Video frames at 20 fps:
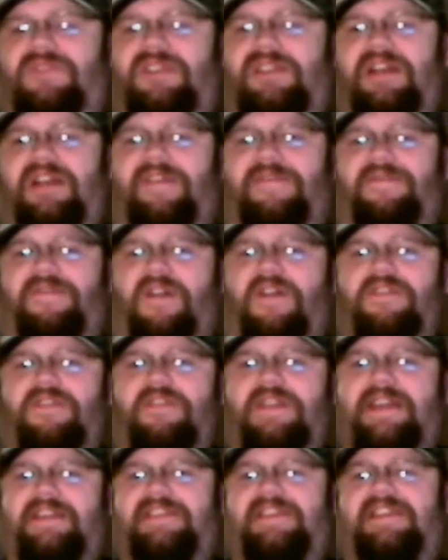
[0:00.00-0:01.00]
You know, for all
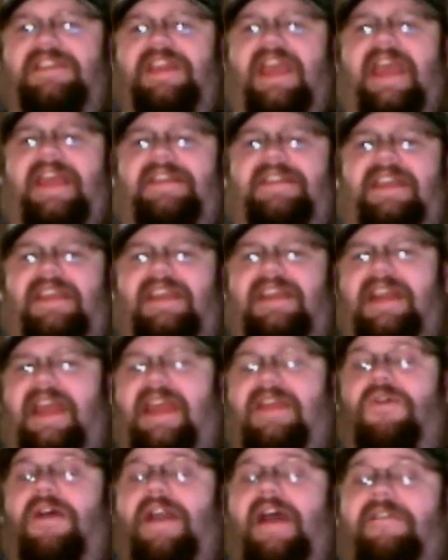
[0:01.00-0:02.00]
you guys like, hey,
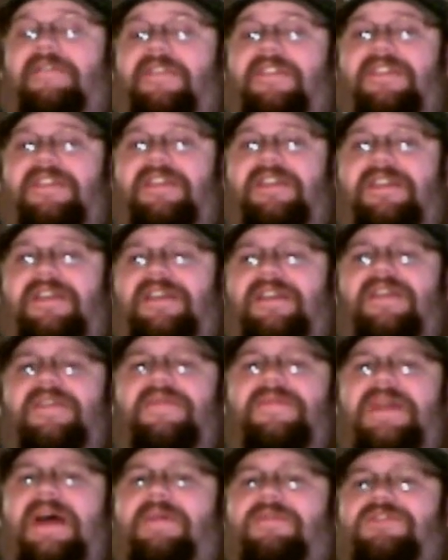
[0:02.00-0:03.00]
TNA, whatever,
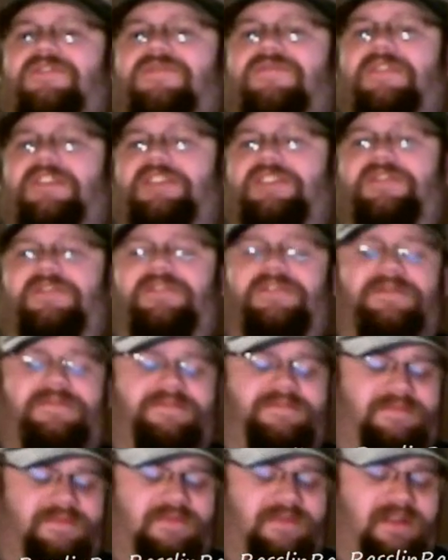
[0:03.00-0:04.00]
that was original.
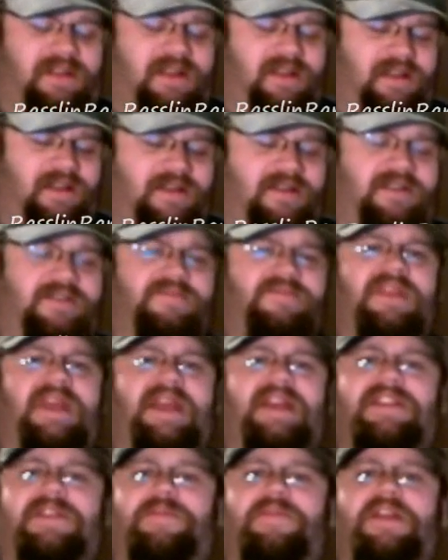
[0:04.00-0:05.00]

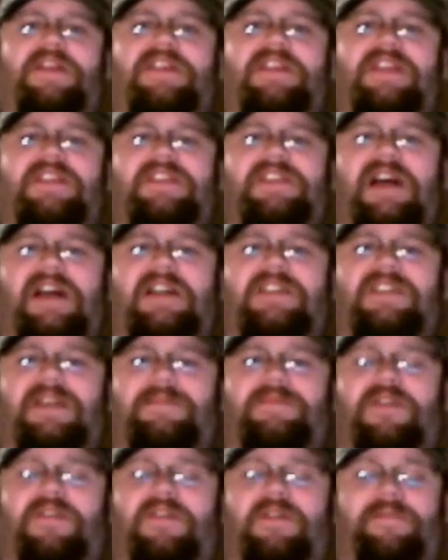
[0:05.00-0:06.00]
And it's a pretty decent
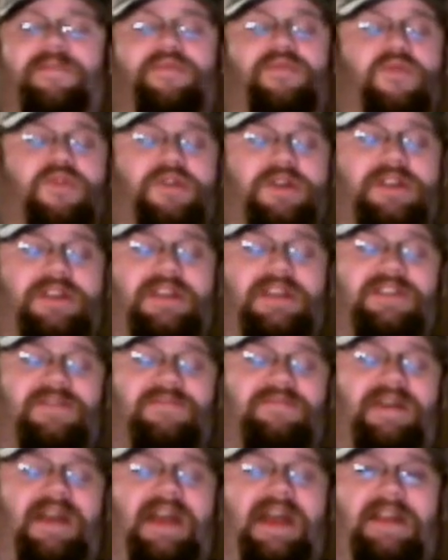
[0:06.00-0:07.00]
concept, too, and a pretty
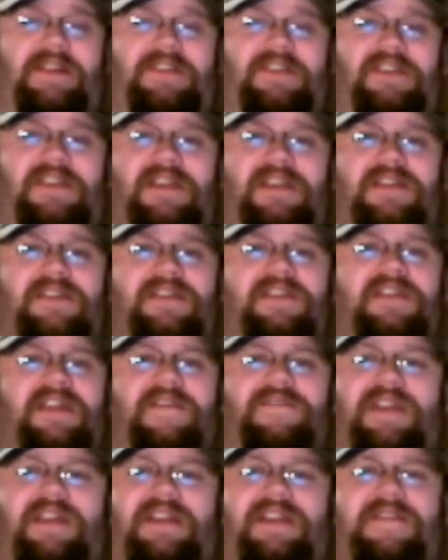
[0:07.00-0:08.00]
decent match.
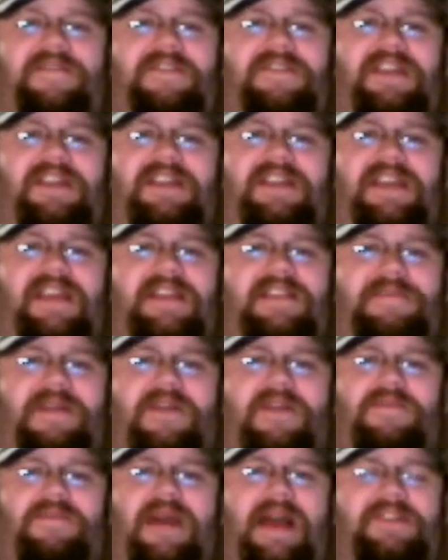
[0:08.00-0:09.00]
If you had never seen King of the
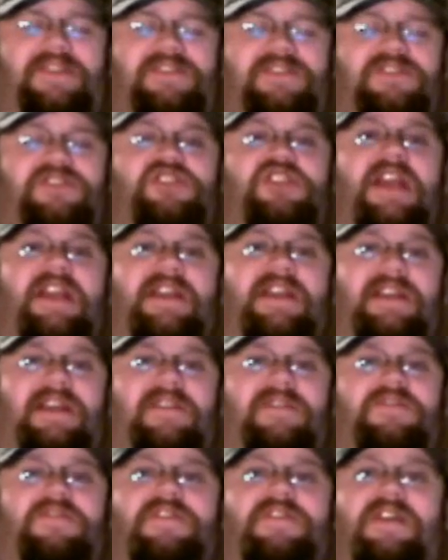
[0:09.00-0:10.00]
Mountain matches, check it
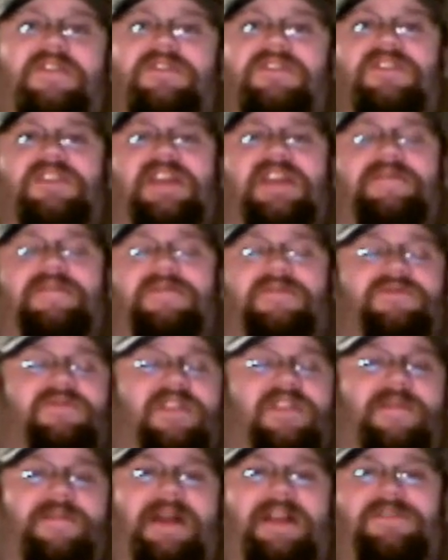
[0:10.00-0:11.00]
out. 2007 was
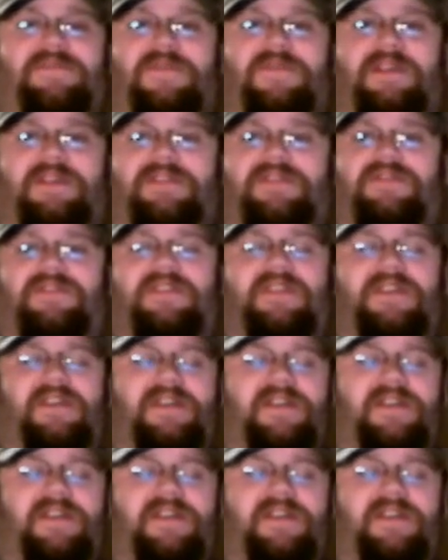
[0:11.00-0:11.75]
one of the best ones.